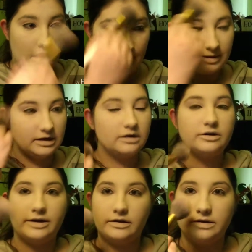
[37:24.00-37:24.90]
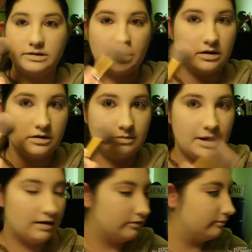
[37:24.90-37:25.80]
I mean, under here it's not going to
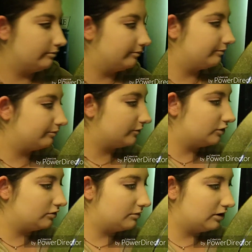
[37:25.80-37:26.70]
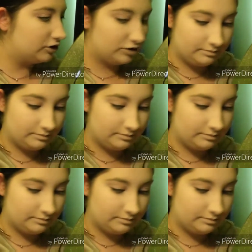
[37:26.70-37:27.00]
matter too much.